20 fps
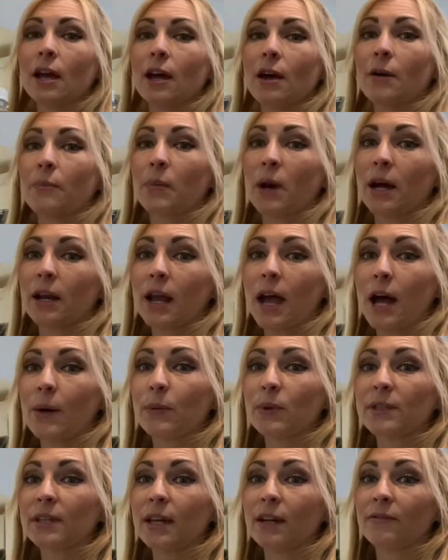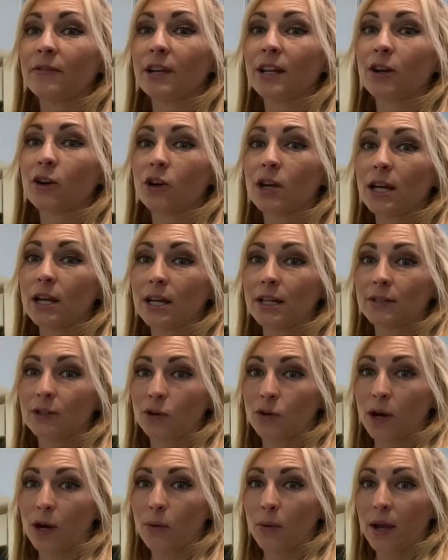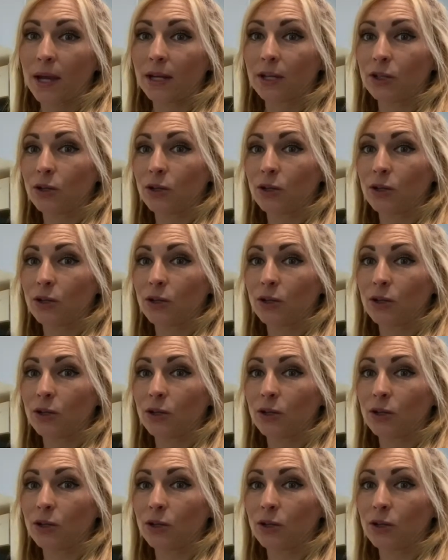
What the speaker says: but apple cider vinegar is a great way to do